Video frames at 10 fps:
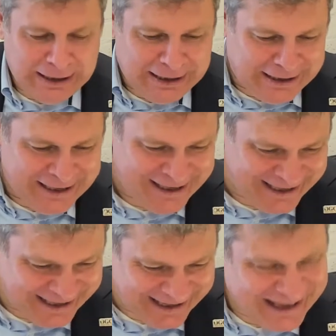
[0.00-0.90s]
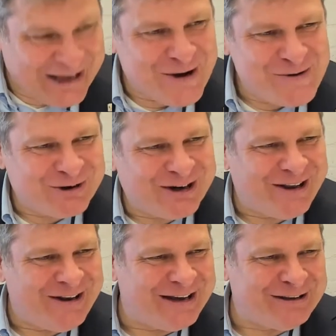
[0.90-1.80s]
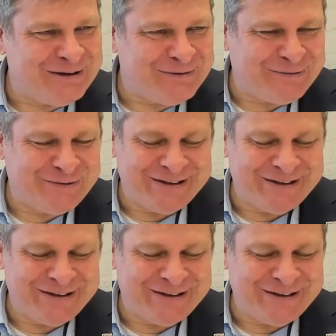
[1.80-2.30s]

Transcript: We're a collective